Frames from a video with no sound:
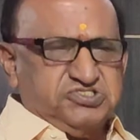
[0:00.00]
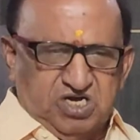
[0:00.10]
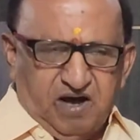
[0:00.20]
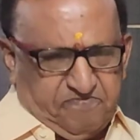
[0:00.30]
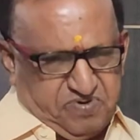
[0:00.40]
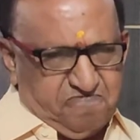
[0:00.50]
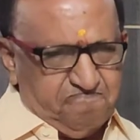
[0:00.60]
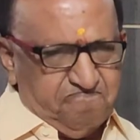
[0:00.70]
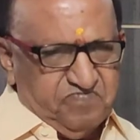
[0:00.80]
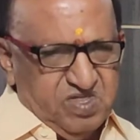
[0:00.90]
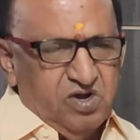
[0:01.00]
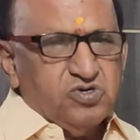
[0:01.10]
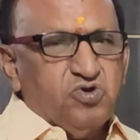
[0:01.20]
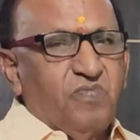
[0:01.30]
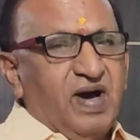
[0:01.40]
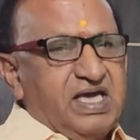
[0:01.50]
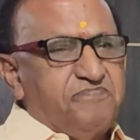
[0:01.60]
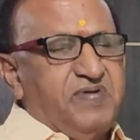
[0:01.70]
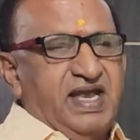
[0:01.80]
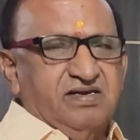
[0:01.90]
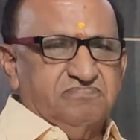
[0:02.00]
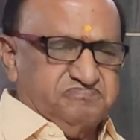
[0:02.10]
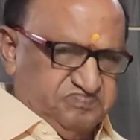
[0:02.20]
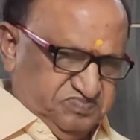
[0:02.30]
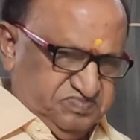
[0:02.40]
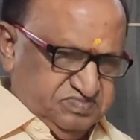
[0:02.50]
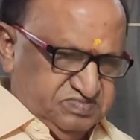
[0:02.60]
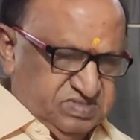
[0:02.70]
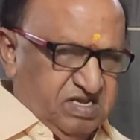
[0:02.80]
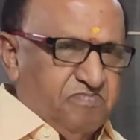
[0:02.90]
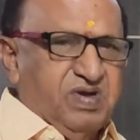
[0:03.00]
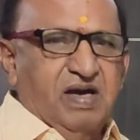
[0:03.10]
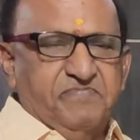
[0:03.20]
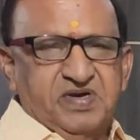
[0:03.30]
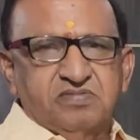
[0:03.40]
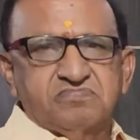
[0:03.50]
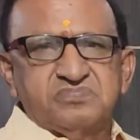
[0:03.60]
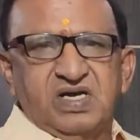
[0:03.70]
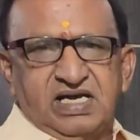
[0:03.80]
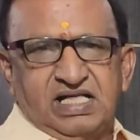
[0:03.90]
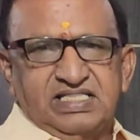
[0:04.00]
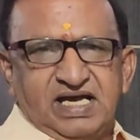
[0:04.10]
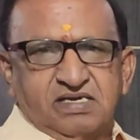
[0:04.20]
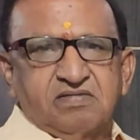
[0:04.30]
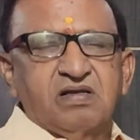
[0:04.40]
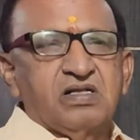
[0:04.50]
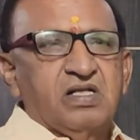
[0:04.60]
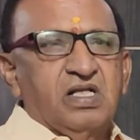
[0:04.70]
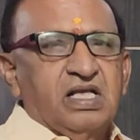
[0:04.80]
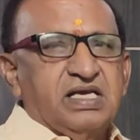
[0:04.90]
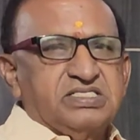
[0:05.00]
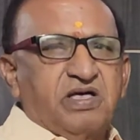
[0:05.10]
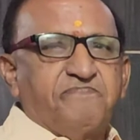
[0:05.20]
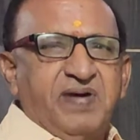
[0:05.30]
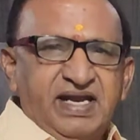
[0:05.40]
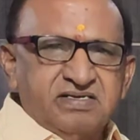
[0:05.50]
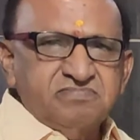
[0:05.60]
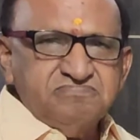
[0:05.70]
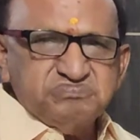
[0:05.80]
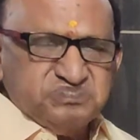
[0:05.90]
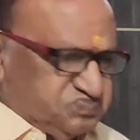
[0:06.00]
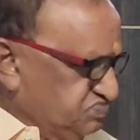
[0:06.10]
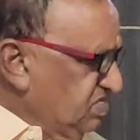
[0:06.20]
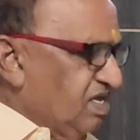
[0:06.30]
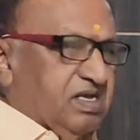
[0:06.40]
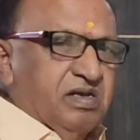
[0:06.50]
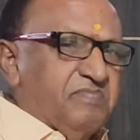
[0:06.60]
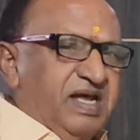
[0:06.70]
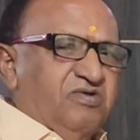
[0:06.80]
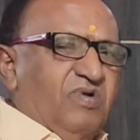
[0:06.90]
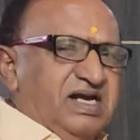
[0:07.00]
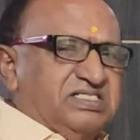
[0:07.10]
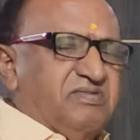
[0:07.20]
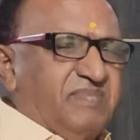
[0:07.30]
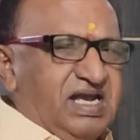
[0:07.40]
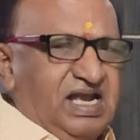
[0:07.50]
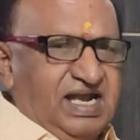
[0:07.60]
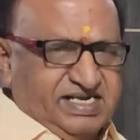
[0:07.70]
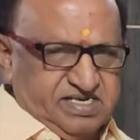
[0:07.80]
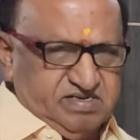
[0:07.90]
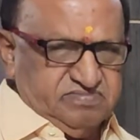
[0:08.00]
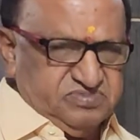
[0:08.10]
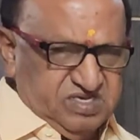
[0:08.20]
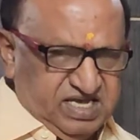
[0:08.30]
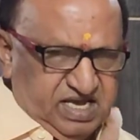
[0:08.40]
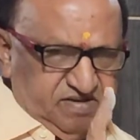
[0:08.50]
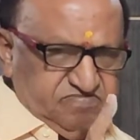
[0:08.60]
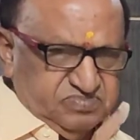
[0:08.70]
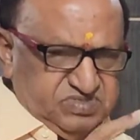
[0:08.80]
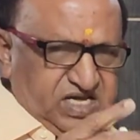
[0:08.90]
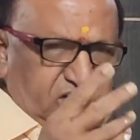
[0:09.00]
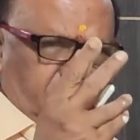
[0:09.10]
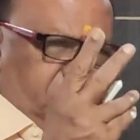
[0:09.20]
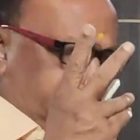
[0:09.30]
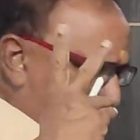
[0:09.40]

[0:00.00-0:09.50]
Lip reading: shop to buy pen, paper and all that, in the pen, what is the middle letter? E. There are only